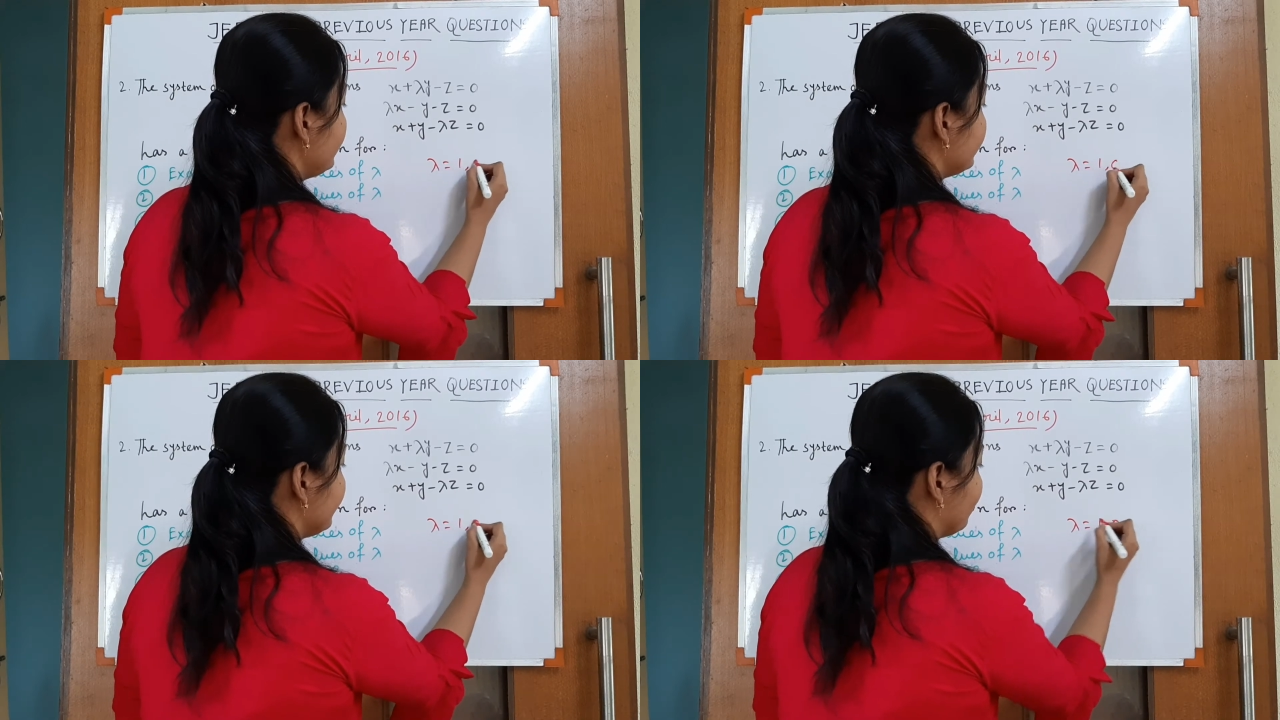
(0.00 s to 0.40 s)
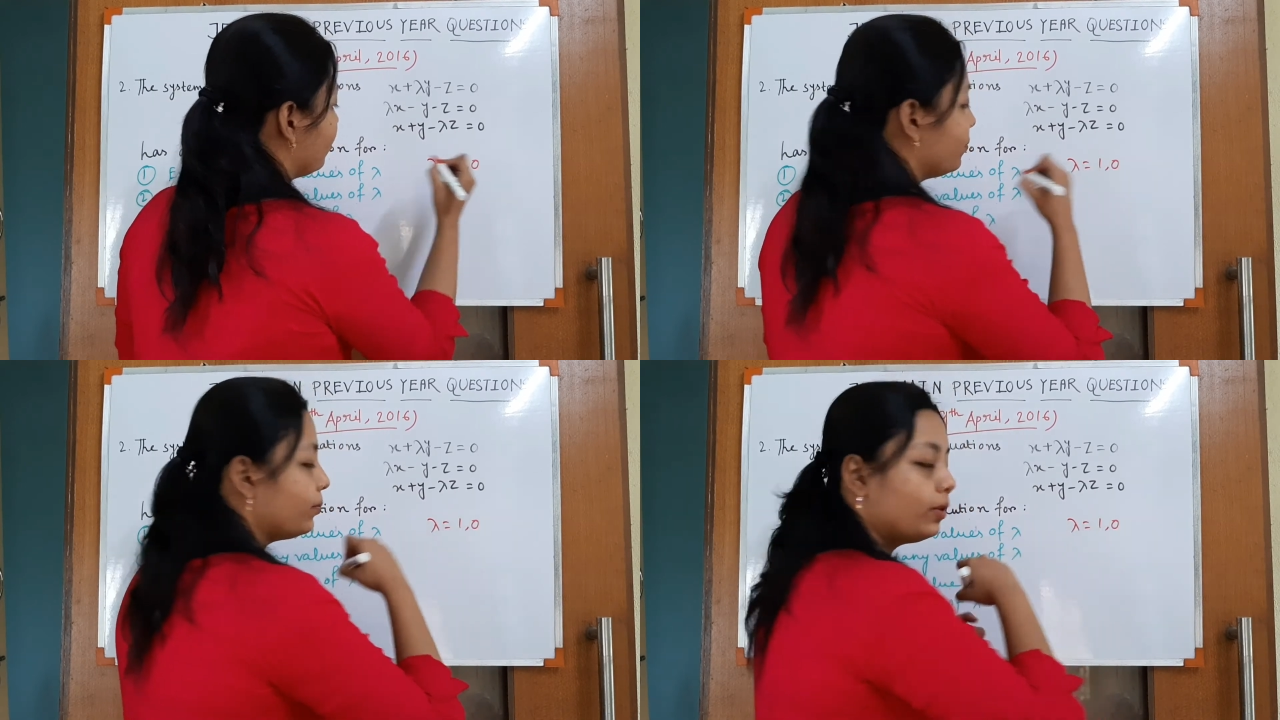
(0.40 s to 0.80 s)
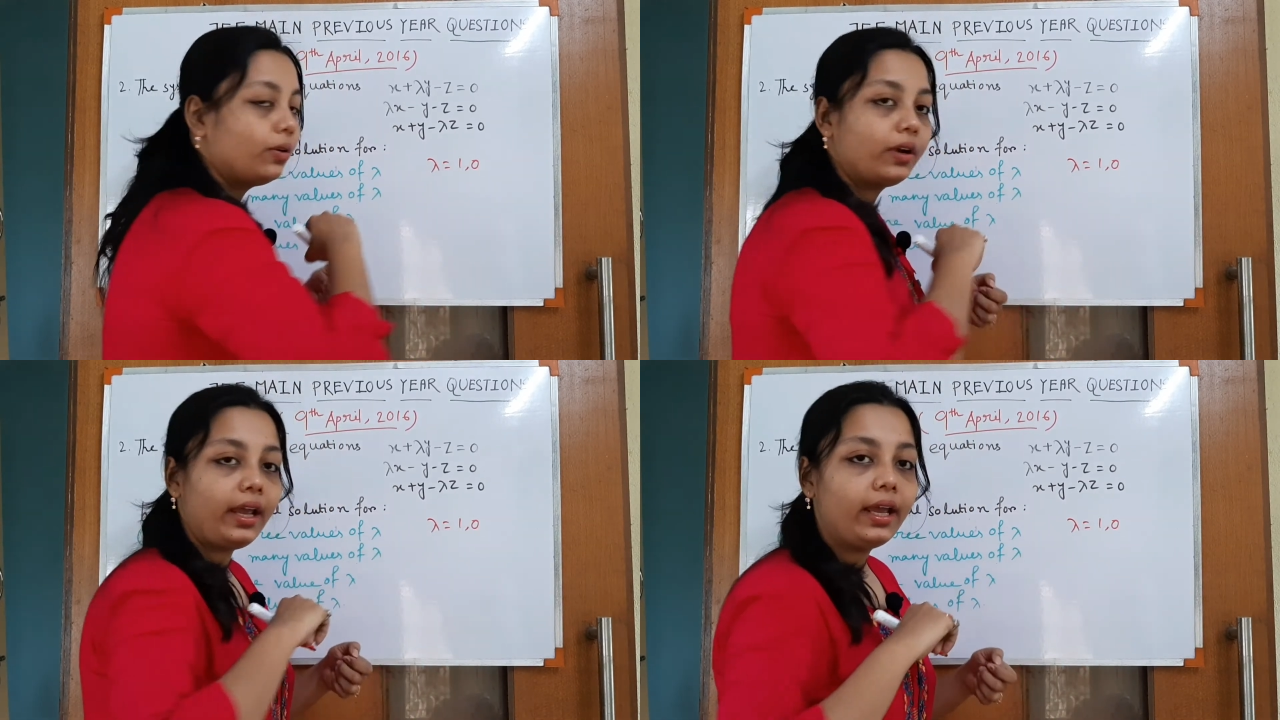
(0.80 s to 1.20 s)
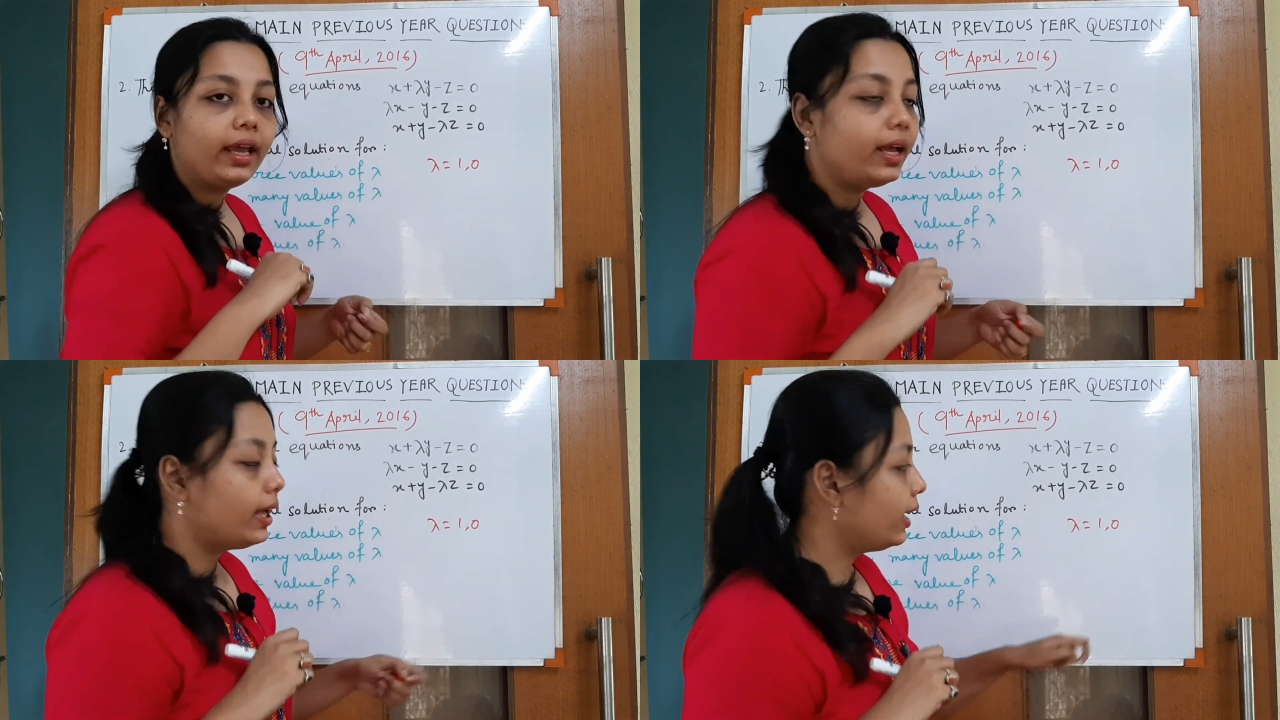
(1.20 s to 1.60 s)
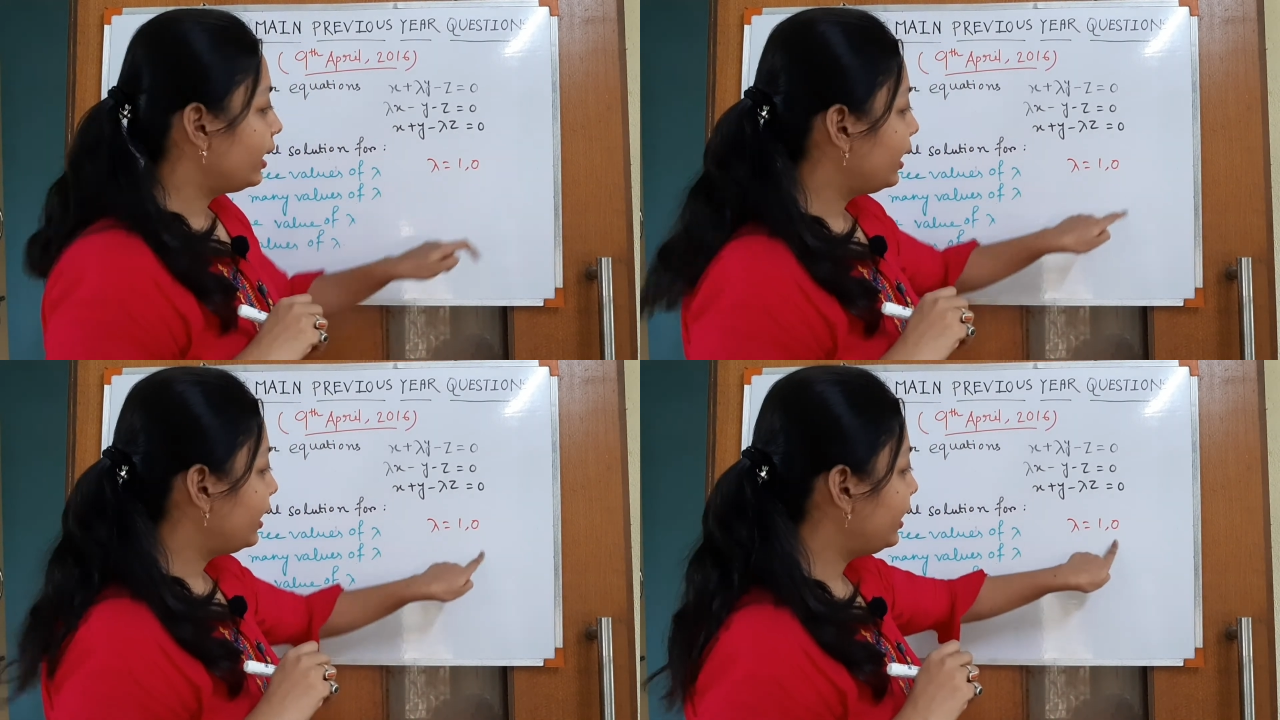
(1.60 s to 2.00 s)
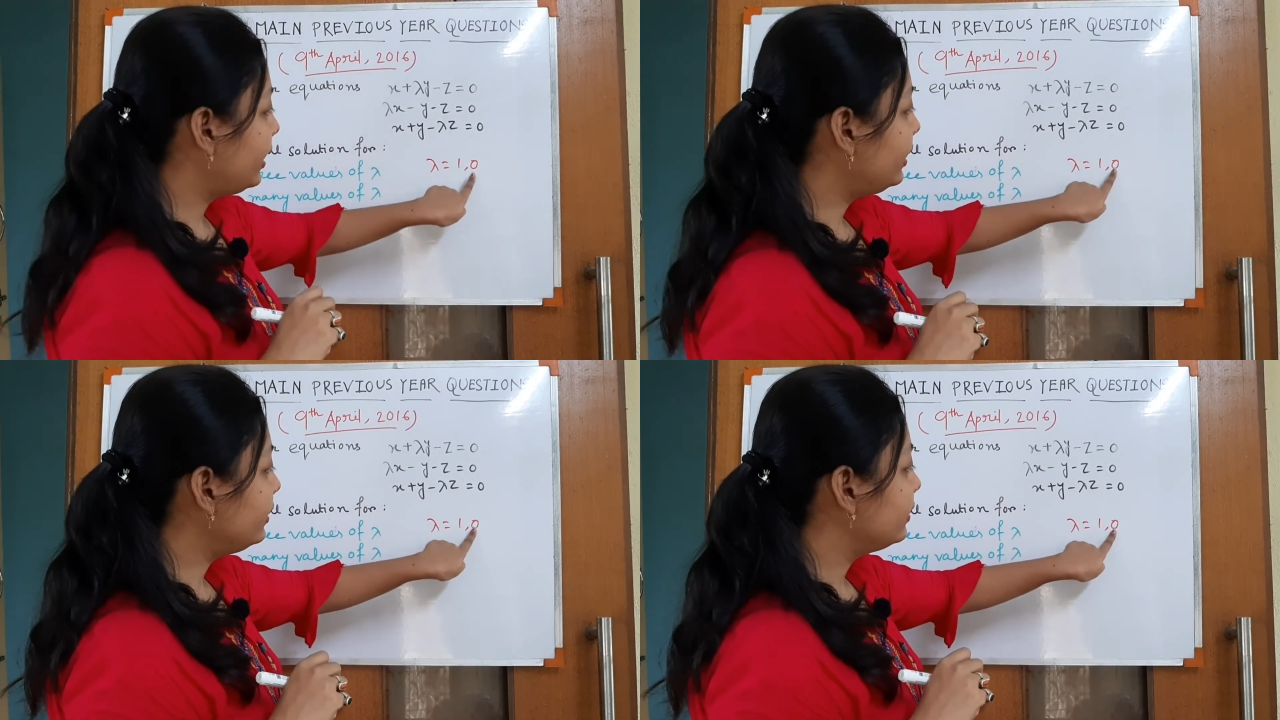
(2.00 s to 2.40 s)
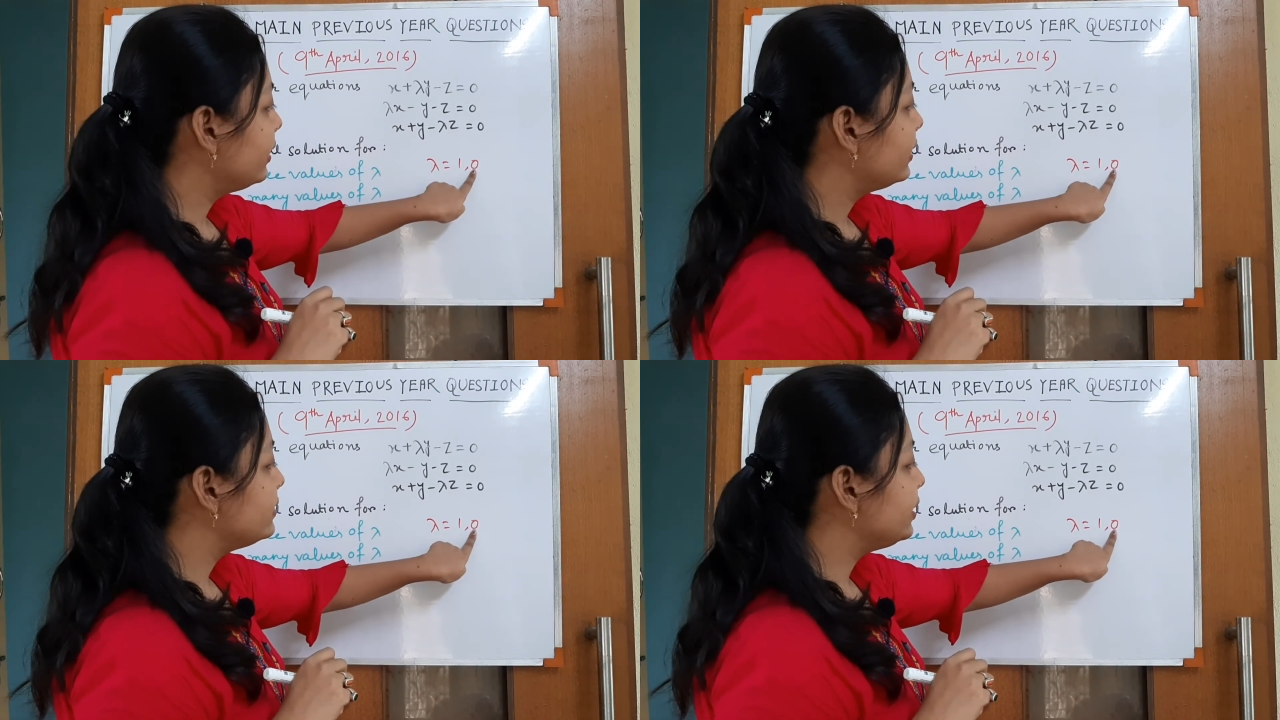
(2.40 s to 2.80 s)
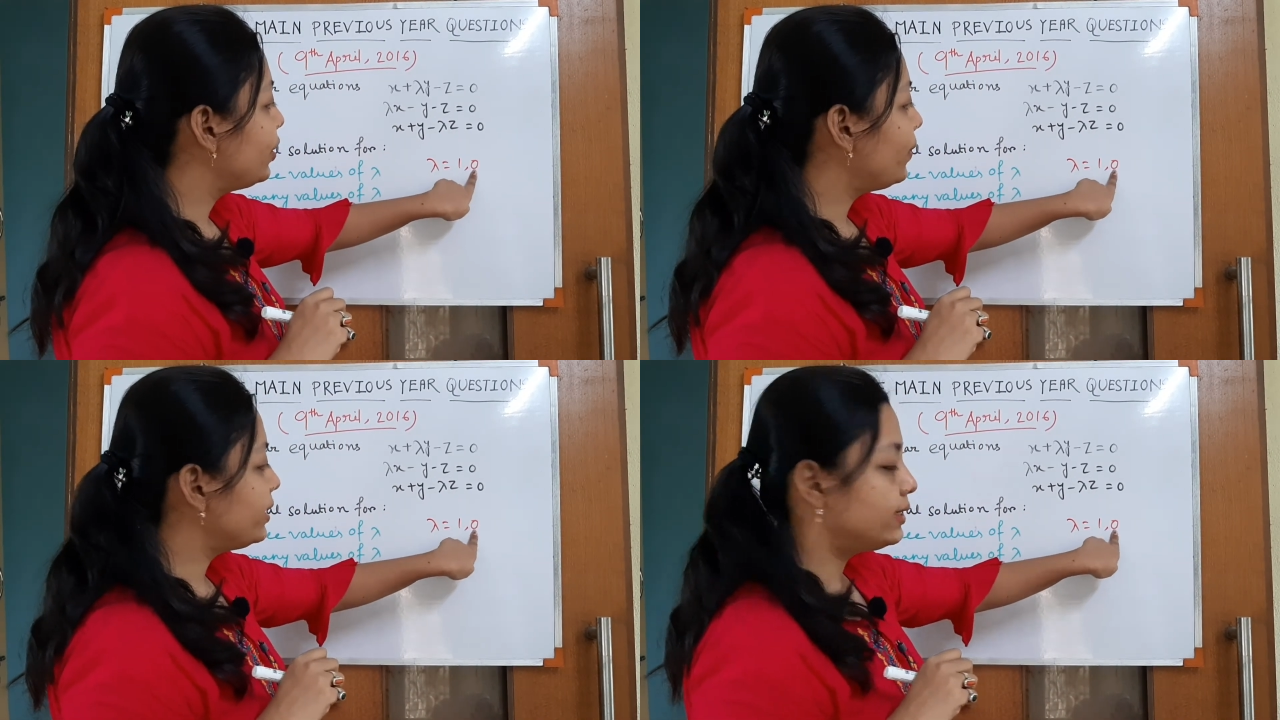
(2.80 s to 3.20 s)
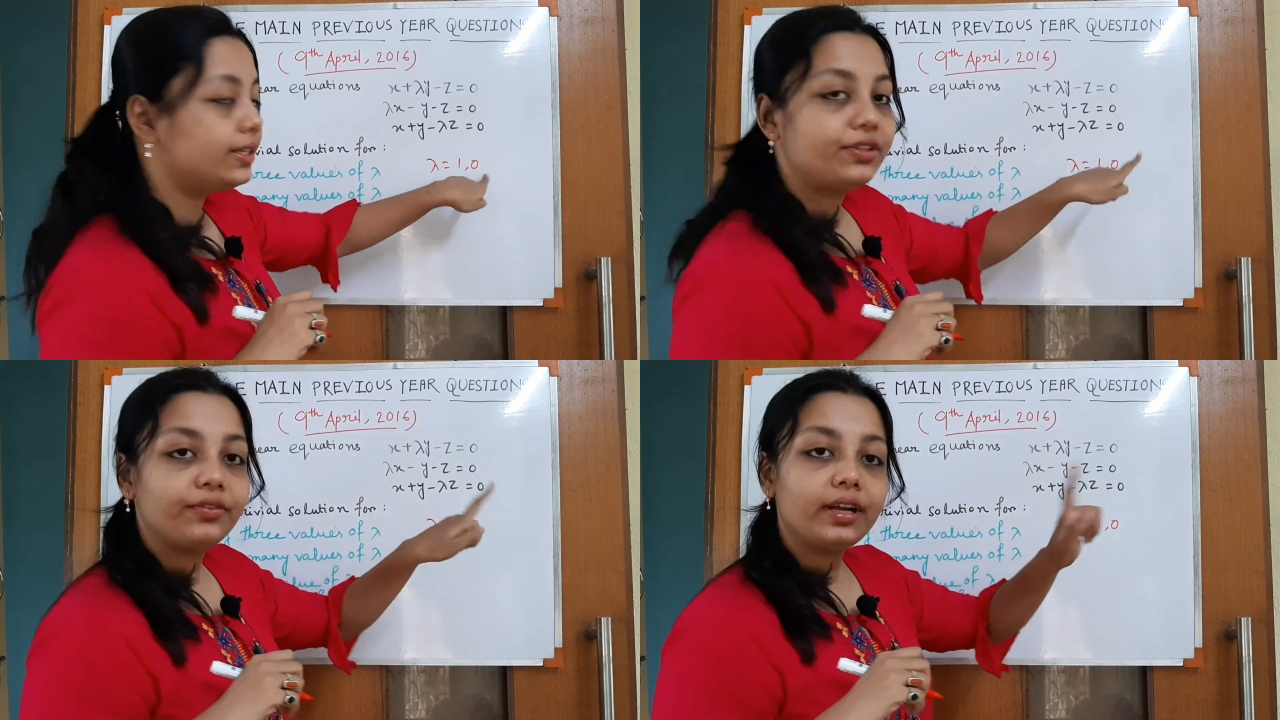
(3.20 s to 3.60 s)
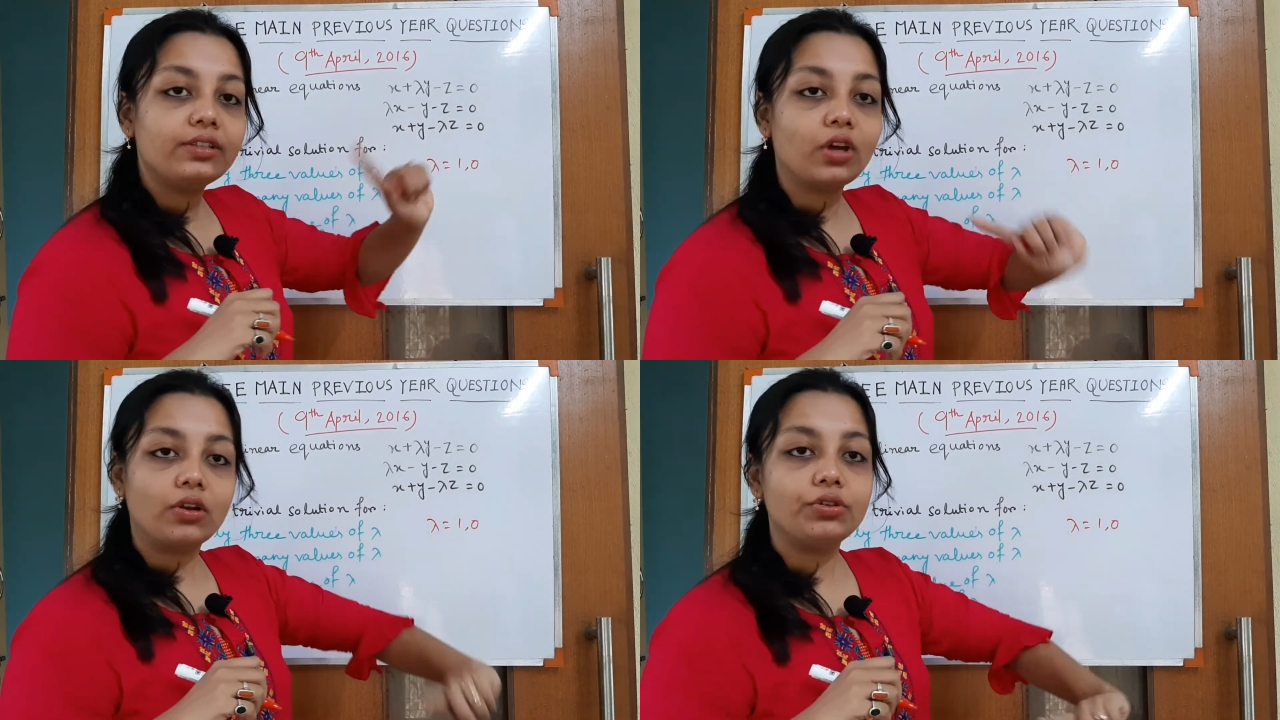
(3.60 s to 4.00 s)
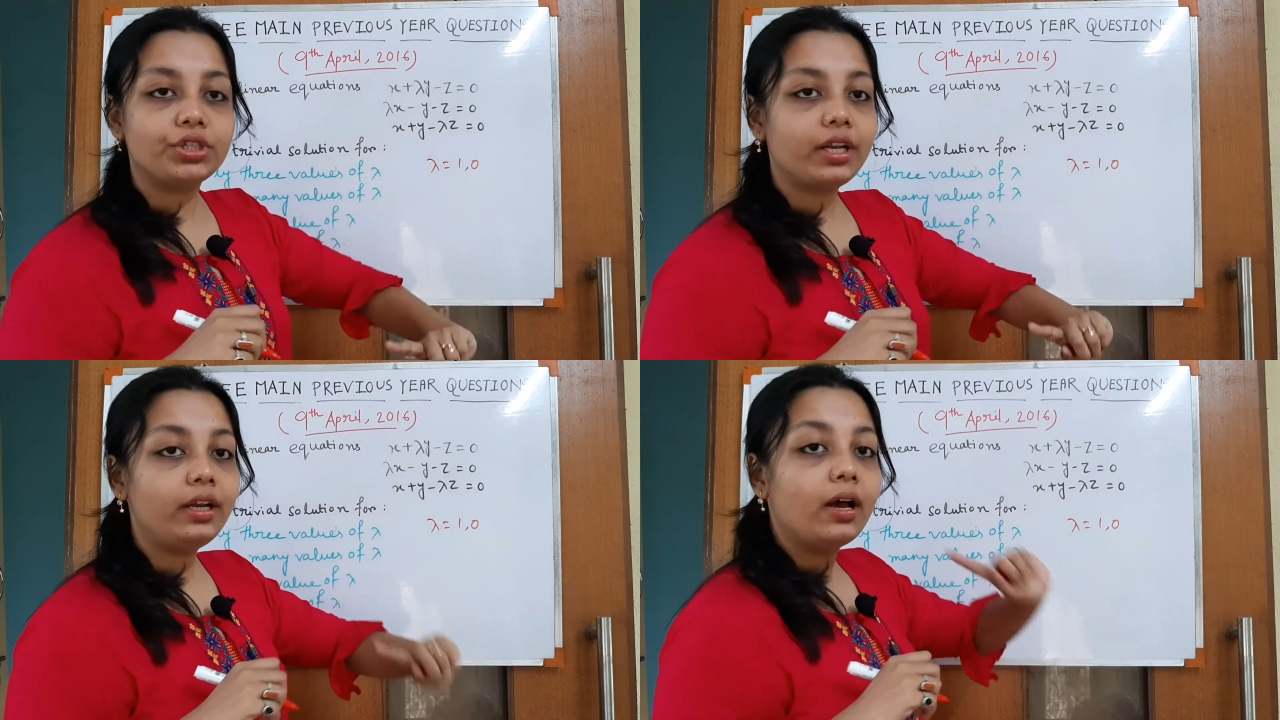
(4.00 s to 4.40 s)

0. Okay, here 0 is the trivial solution,